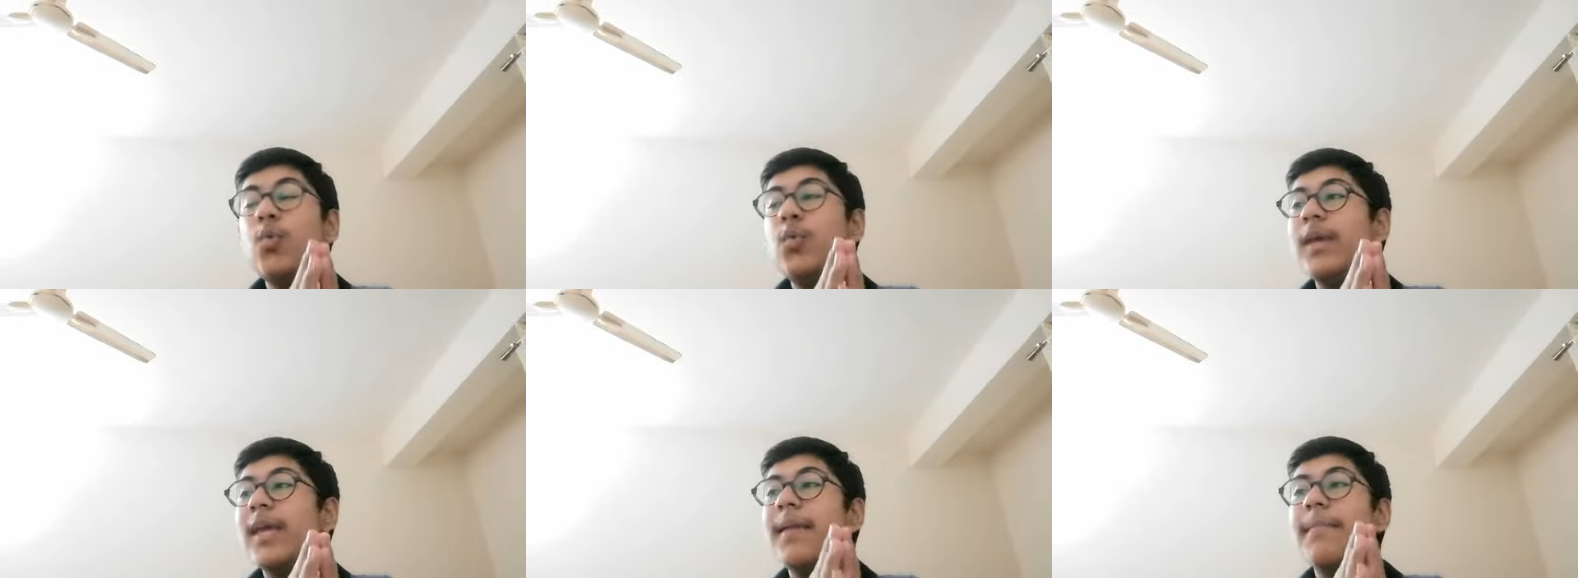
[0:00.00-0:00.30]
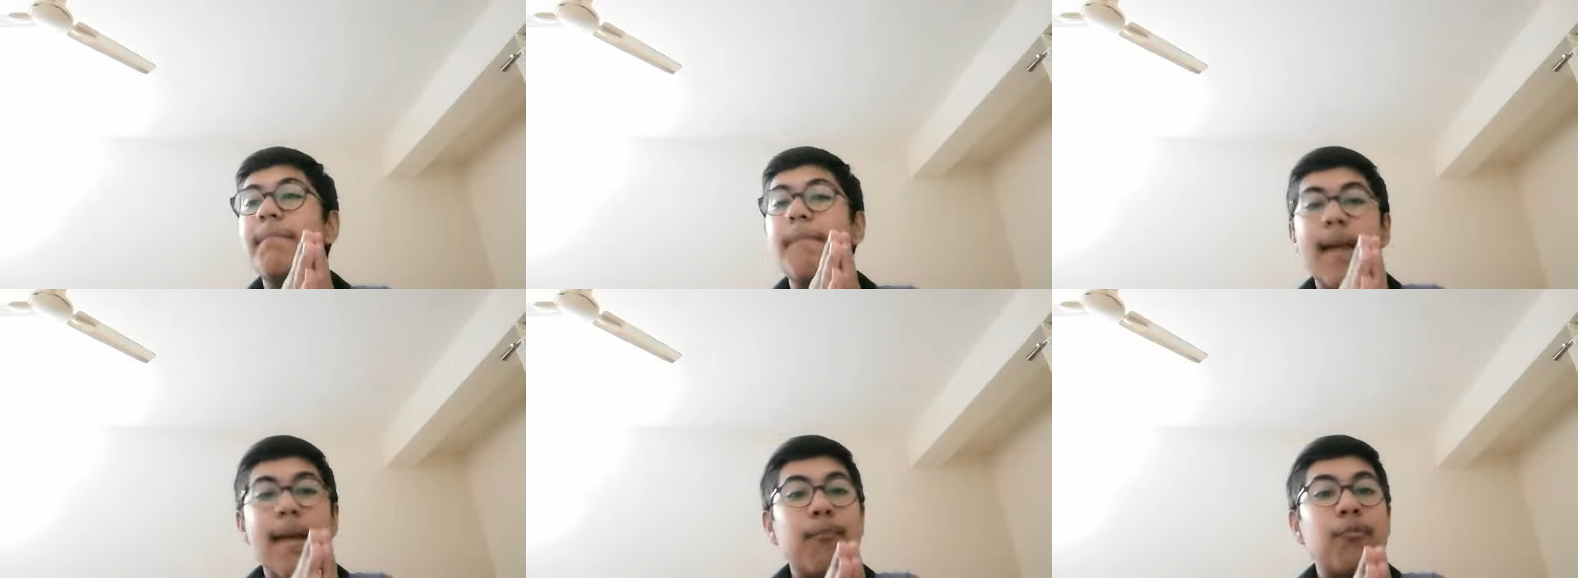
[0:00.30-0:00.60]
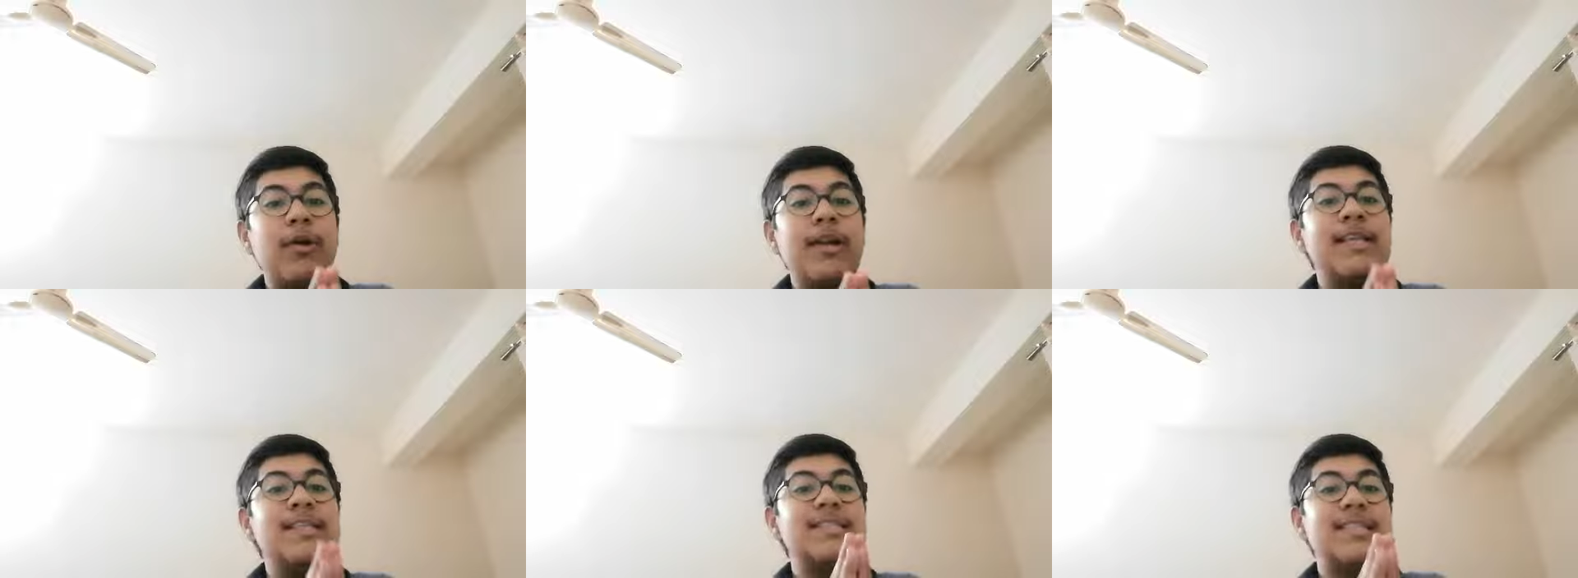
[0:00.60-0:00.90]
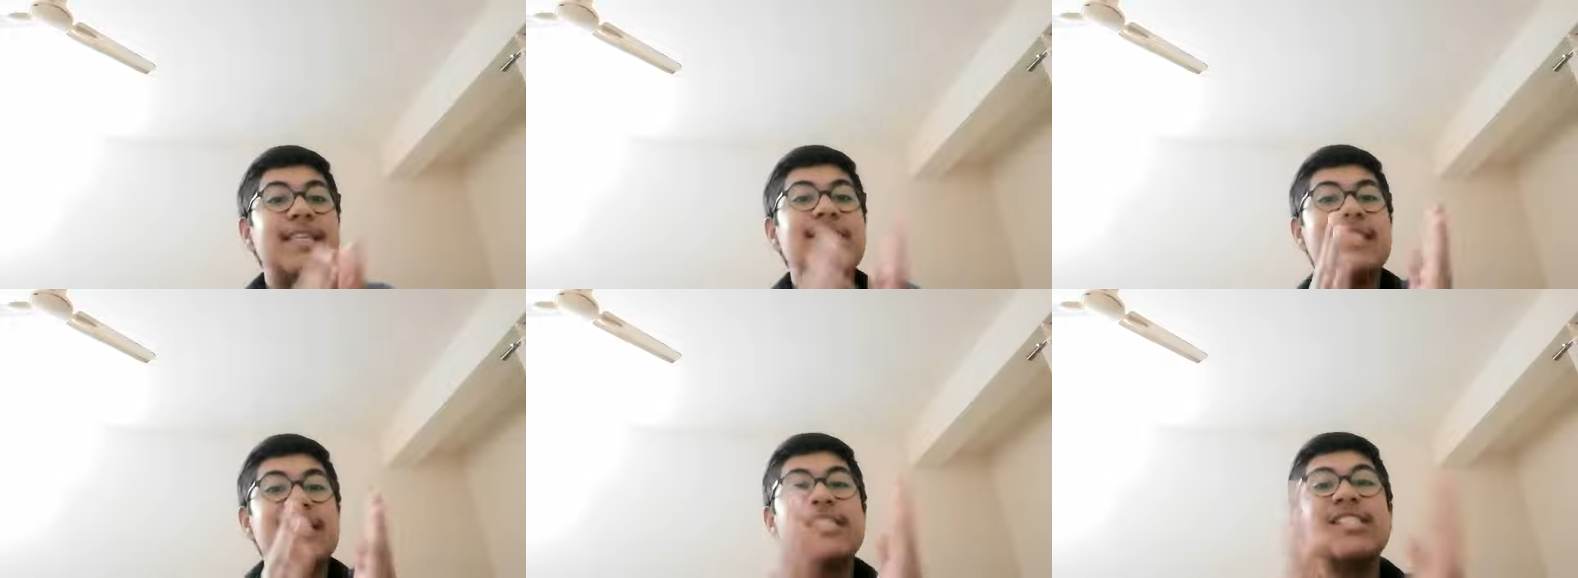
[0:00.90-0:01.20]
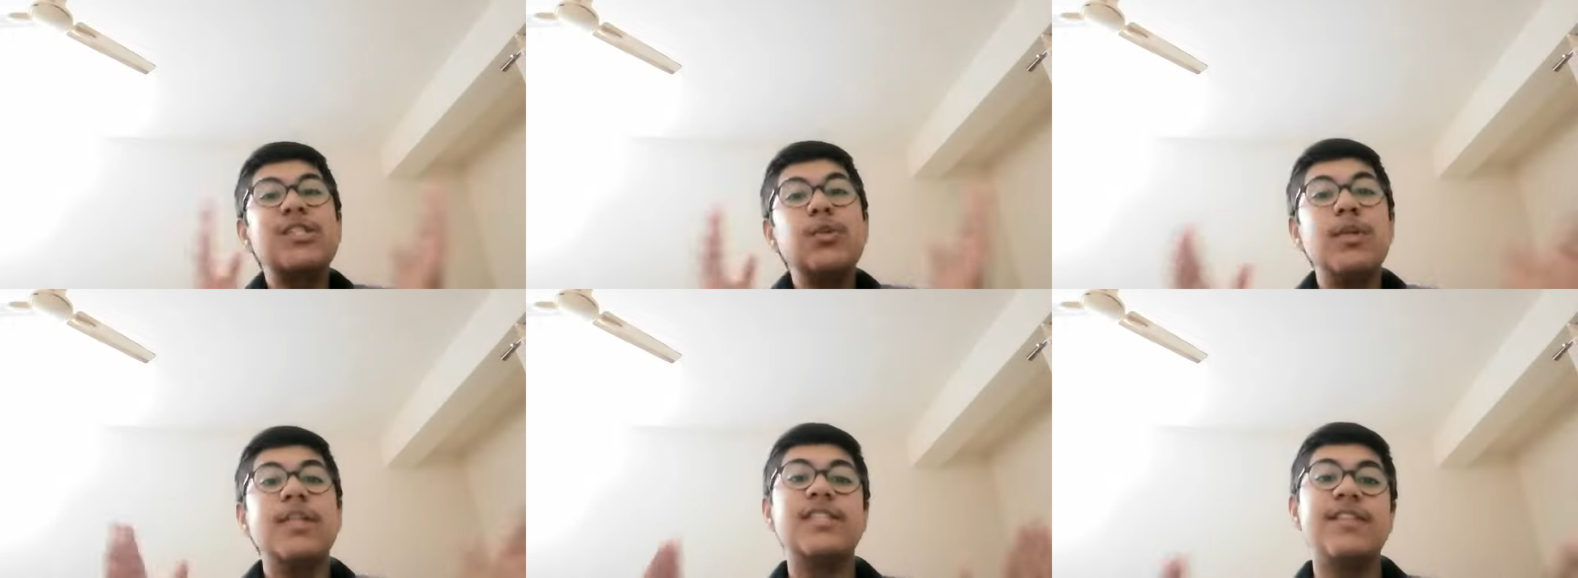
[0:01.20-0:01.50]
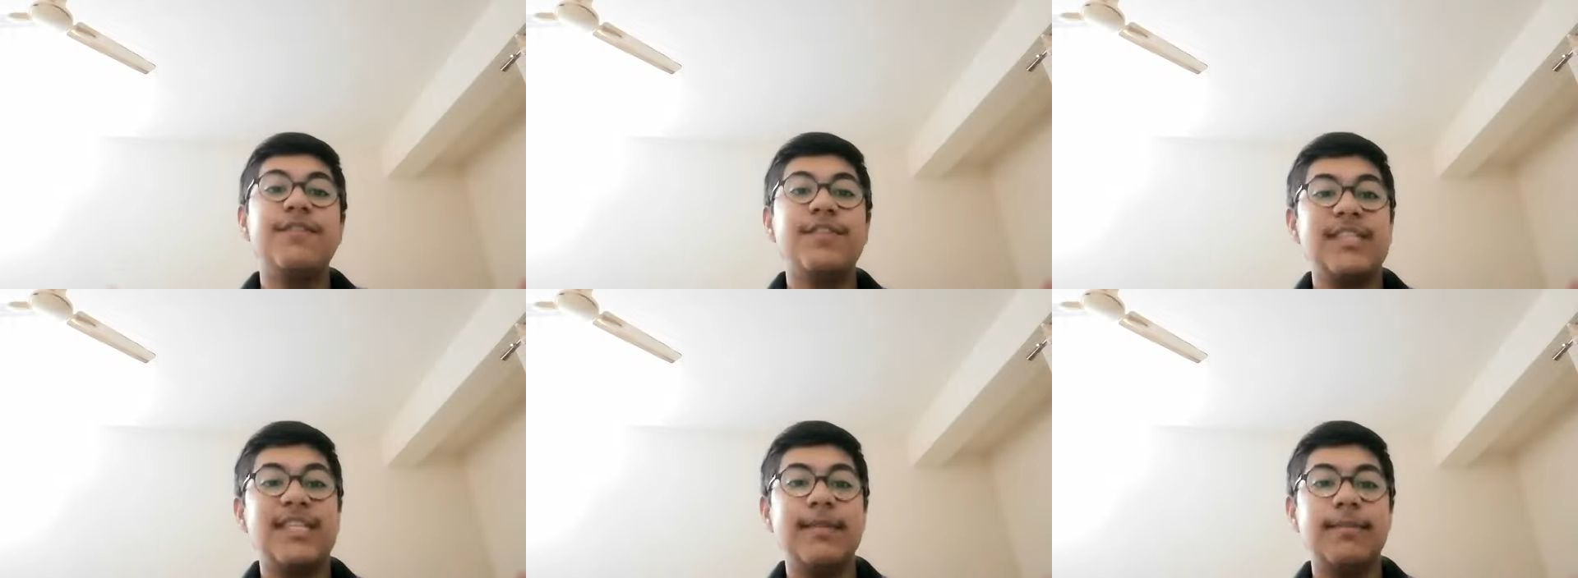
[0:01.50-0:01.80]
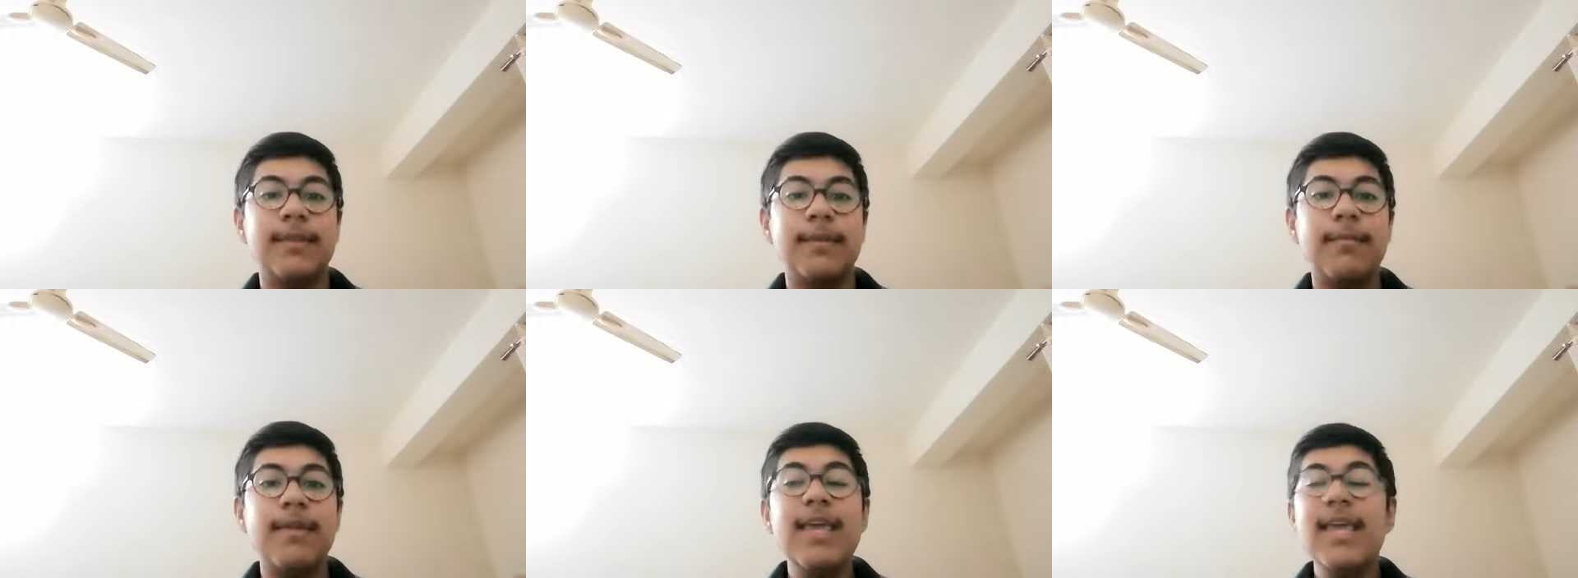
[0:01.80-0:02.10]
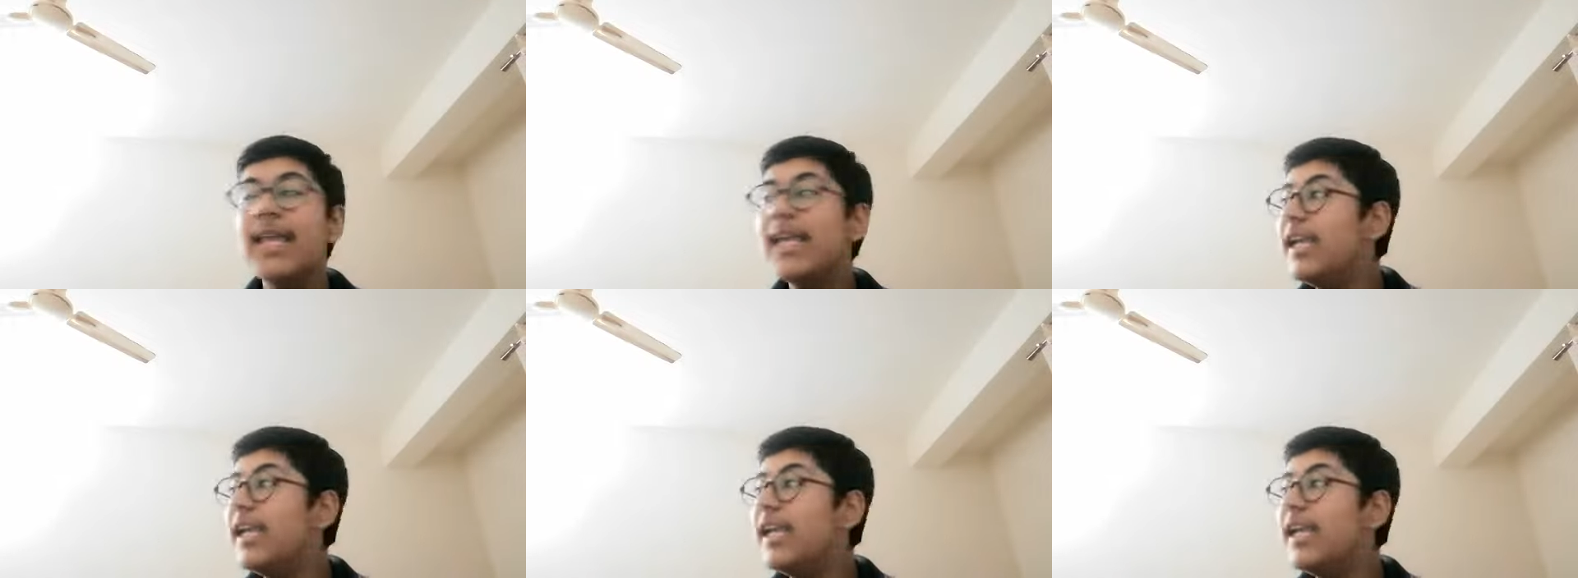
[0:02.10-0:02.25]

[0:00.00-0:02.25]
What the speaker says: can memorize things as soon as you've seen them,